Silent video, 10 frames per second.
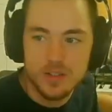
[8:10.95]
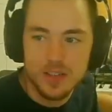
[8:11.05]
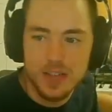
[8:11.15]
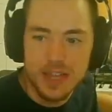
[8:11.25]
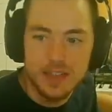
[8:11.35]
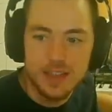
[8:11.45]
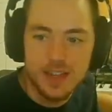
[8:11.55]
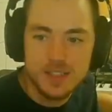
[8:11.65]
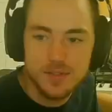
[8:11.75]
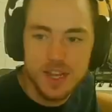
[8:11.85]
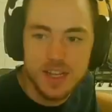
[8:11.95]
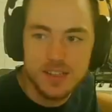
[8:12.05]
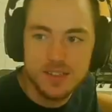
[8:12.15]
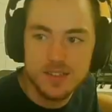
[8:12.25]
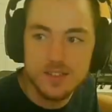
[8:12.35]
Lake Las
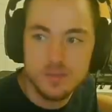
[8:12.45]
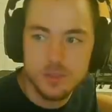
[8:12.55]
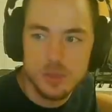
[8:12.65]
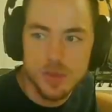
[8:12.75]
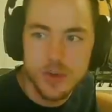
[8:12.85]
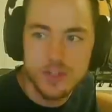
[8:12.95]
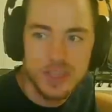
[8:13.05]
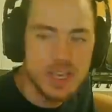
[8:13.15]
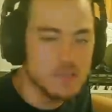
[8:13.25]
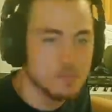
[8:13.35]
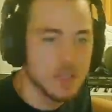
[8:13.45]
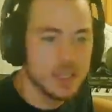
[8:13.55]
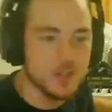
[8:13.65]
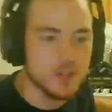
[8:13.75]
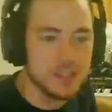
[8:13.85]
Vegas, which apparently has
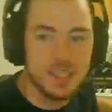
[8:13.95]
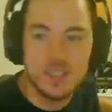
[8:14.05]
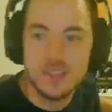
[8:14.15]
plecos in it.